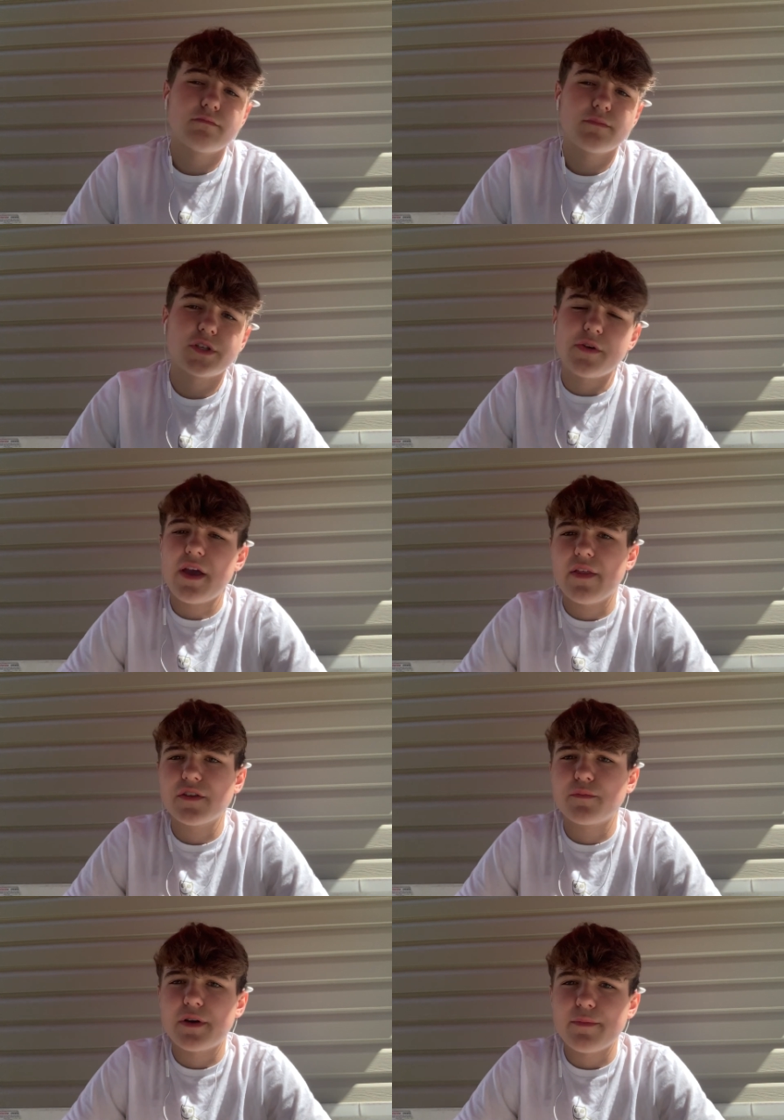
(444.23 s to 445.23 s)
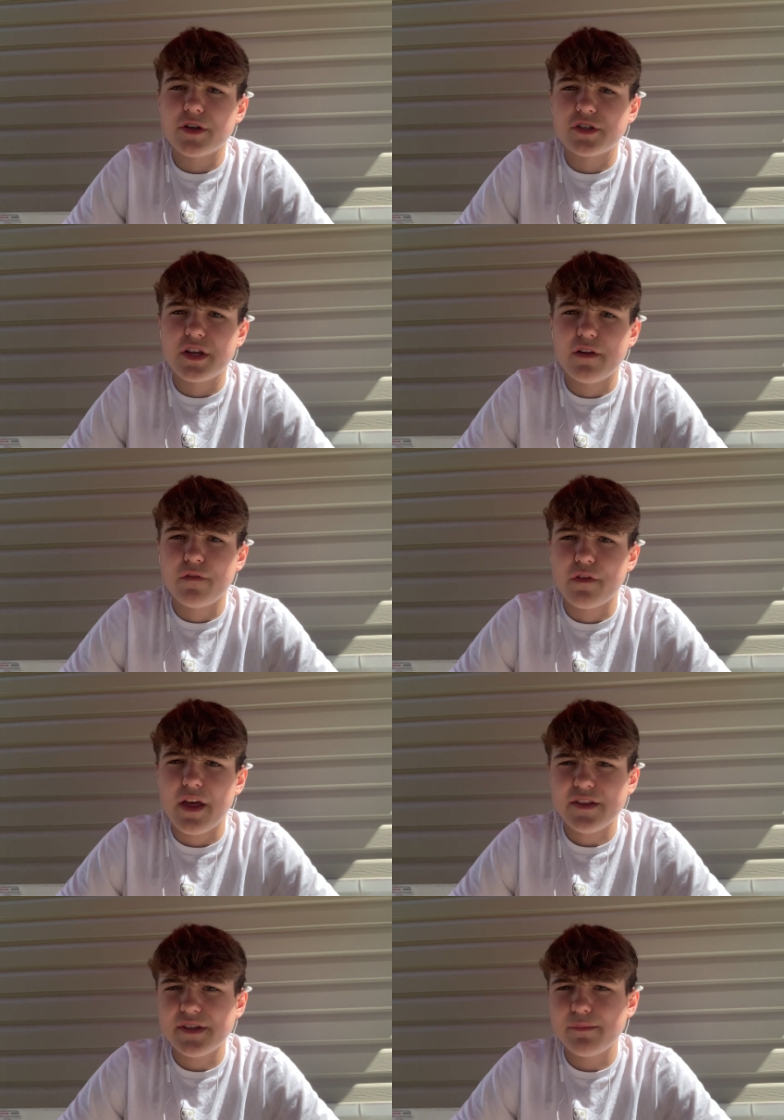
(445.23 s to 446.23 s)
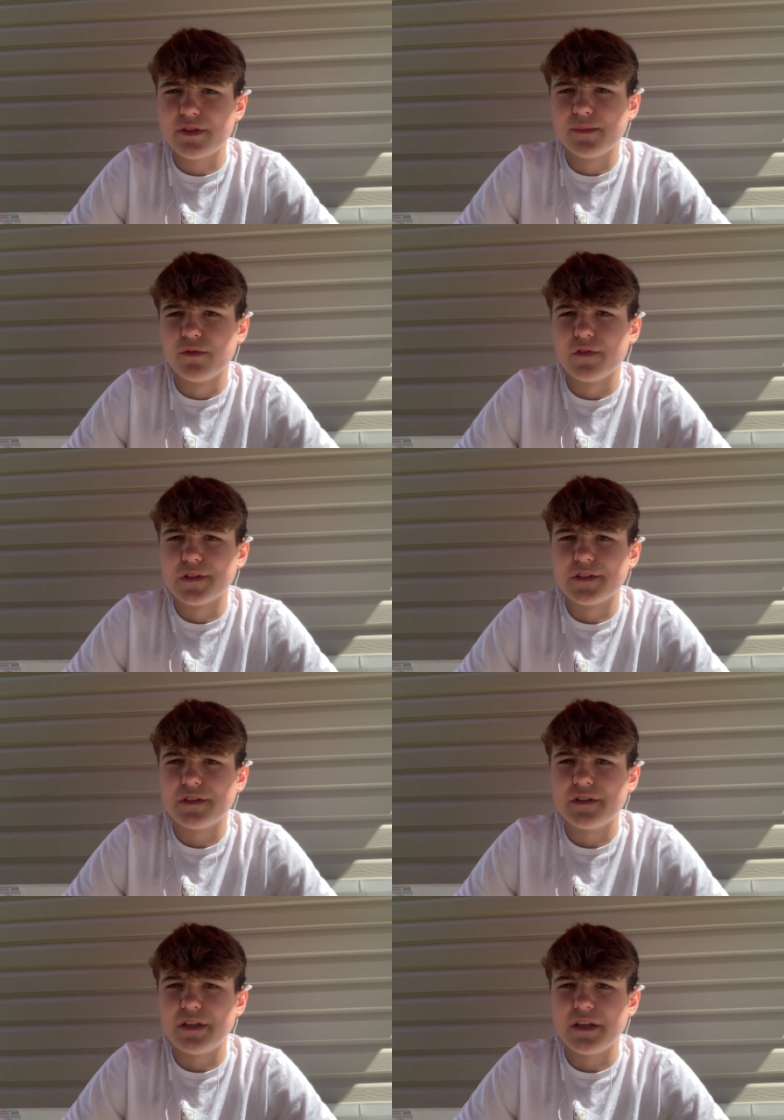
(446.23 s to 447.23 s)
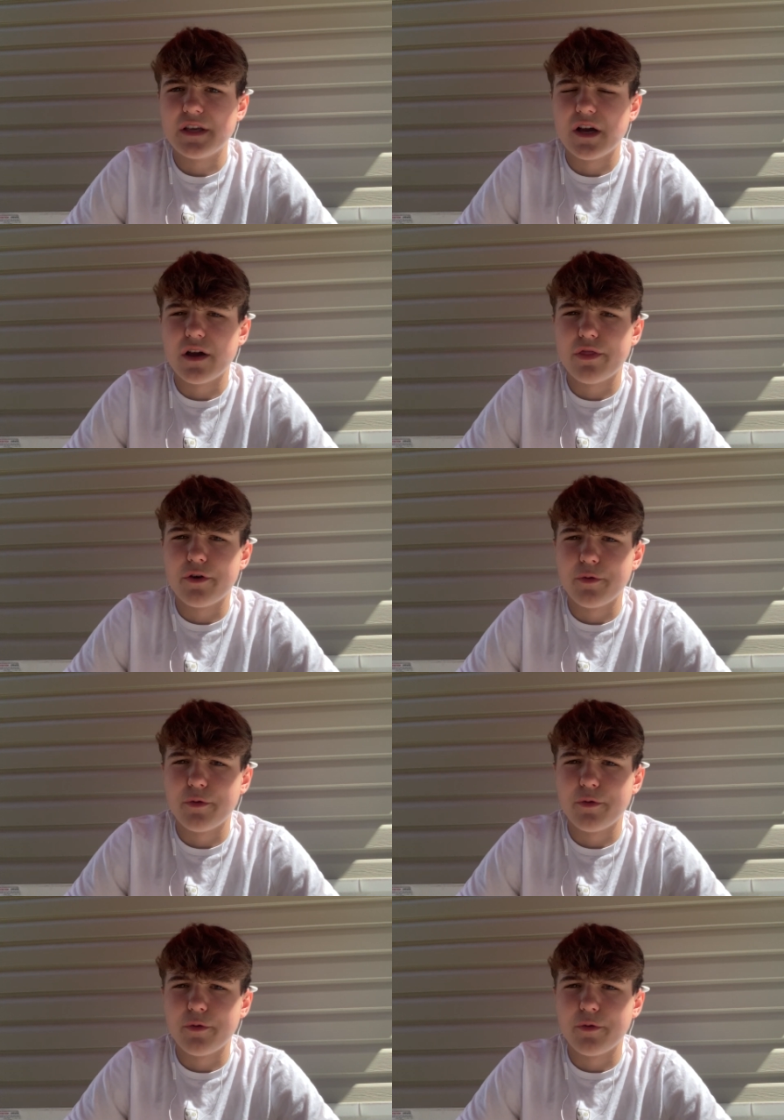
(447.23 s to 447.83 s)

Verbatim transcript: So yeah, that's pretty much it for that tip. Let's move on to the third